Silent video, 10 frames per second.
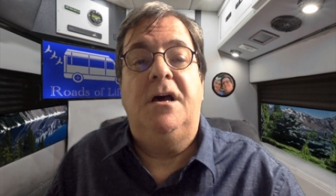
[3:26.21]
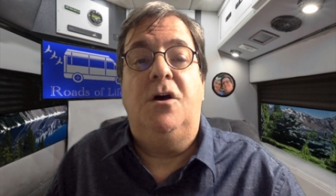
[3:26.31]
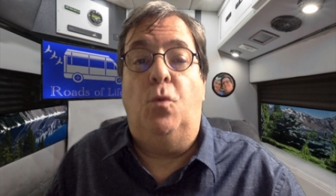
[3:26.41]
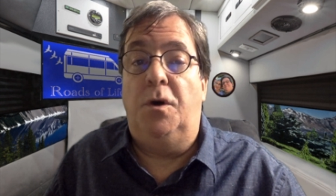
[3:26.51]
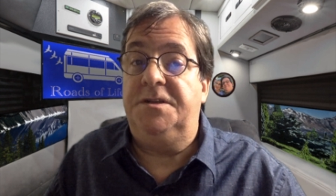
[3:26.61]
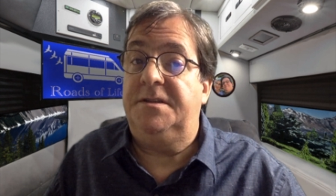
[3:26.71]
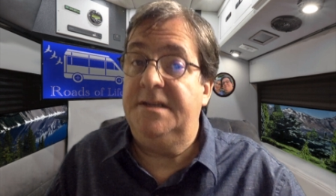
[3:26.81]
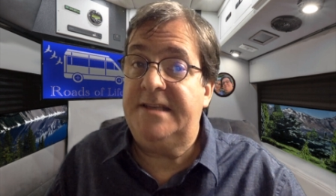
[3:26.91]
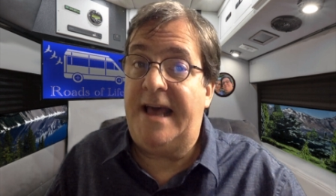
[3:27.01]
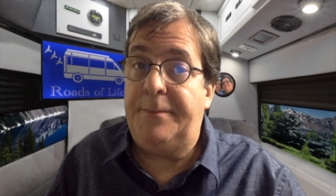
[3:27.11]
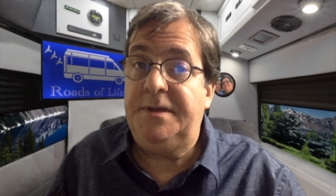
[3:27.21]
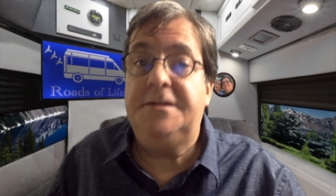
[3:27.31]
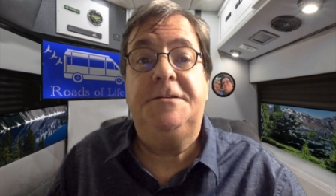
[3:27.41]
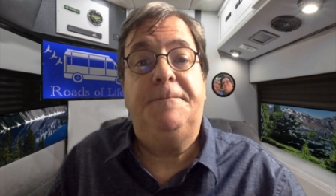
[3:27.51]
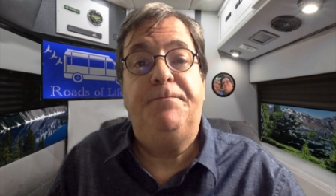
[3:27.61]
Once this
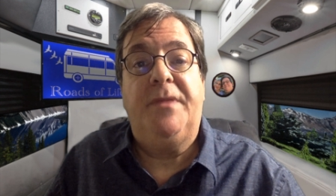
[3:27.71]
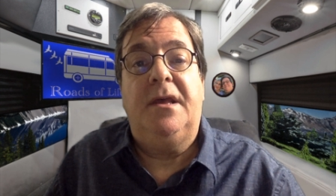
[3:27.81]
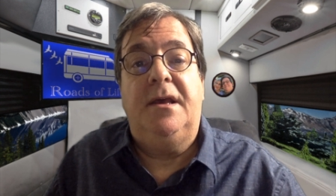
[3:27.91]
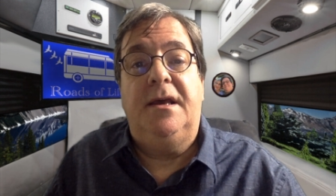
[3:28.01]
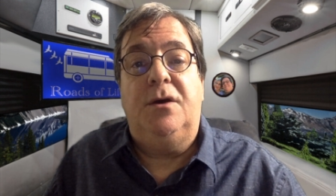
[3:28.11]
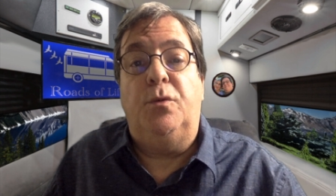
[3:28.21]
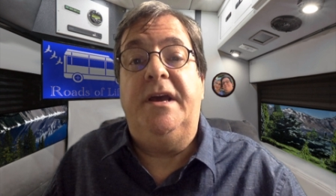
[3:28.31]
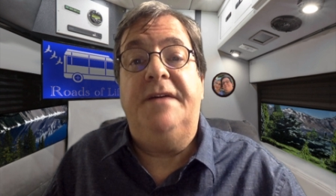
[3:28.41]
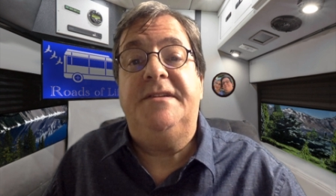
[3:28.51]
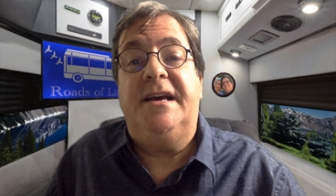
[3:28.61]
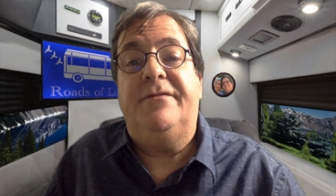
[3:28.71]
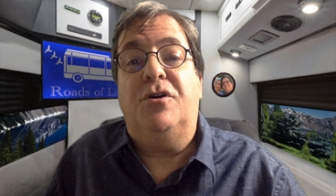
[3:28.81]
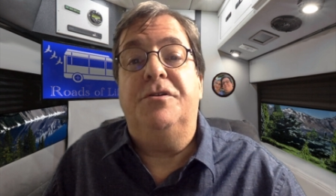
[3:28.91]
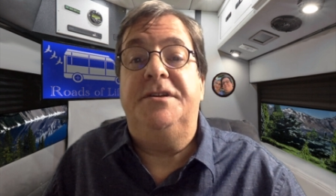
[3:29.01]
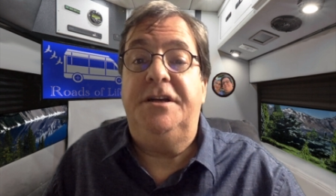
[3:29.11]
happens, we have to have
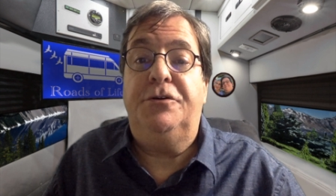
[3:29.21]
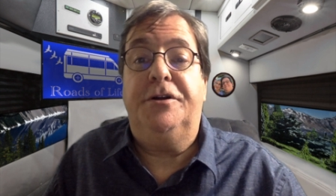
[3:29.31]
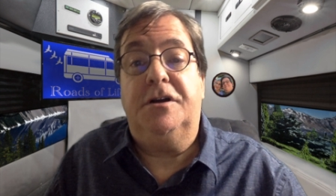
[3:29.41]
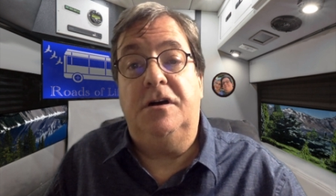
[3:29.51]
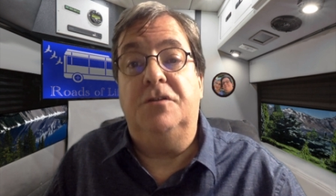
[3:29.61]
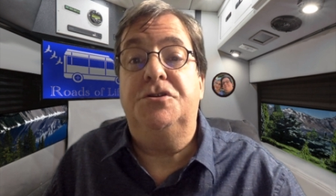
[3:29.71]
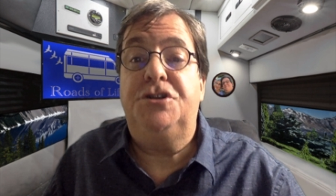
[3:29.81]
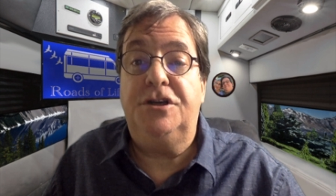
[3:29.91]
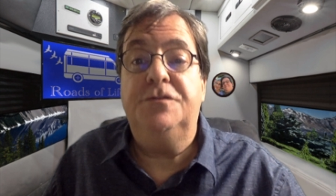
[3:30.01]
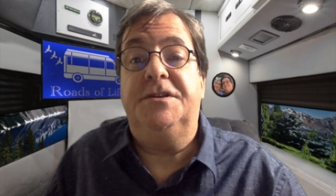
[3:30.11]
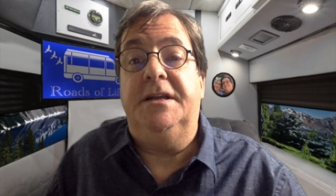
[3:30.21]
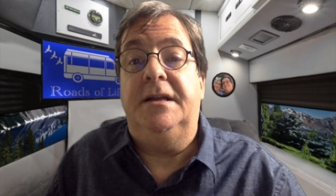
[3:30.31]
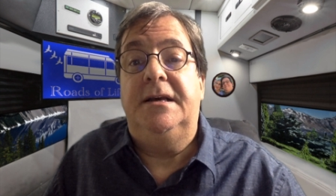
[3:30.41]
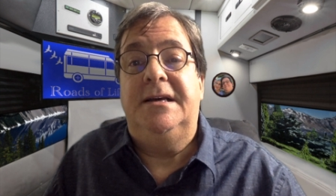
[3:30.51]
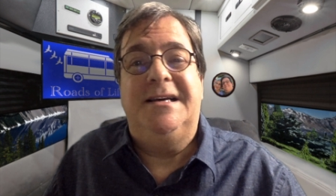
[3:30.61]
our interior colors chosen,
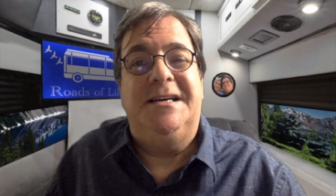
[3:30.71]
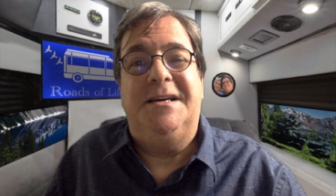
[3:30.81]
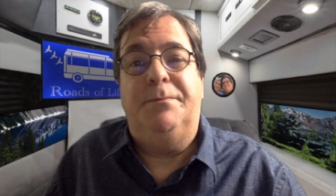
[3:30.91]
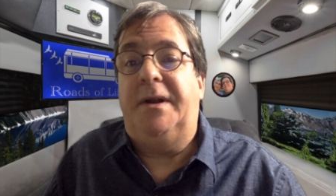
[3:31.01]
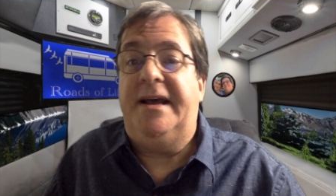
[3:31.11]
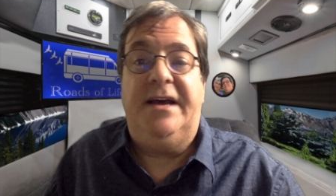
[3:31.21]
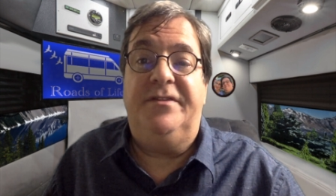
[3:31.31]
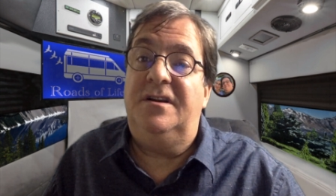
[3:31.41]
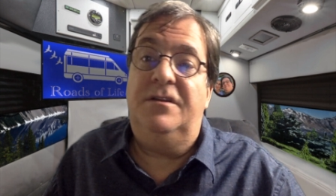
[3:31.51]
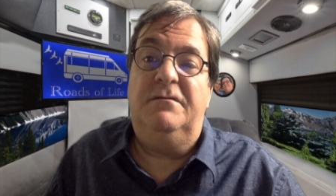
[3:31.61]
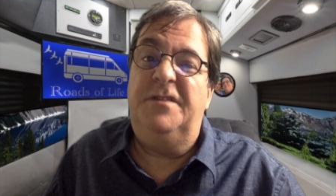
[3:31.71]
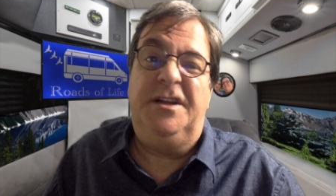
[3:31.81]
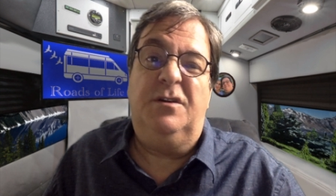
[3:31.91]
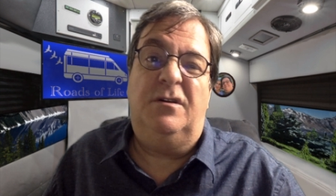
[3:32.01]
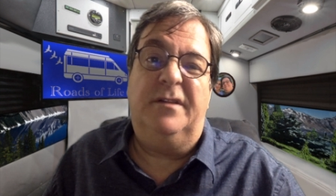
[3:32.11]
but I have another
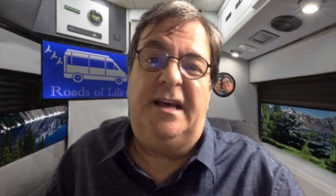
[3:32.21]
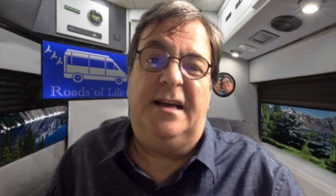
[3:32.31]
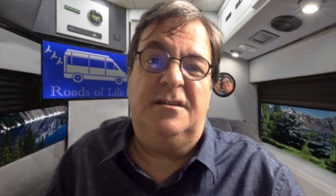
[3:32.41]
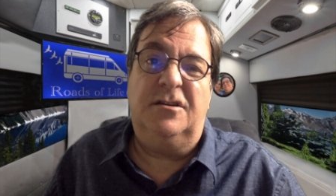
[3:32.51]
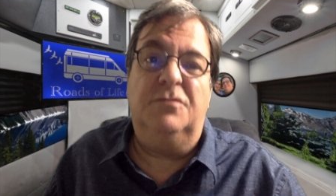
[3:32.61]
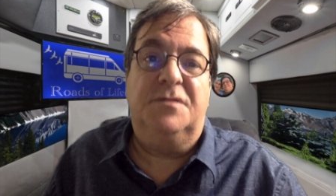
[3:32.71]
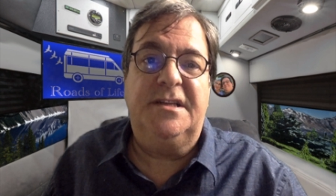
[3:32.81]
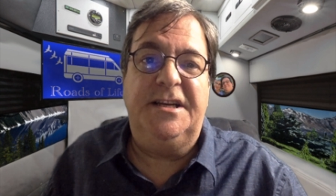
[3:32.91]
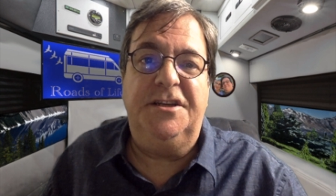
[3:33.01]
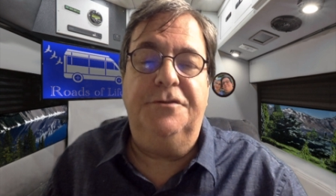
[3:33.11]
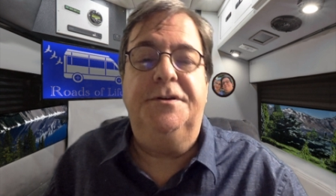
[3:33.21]
video on that, so stay tuned.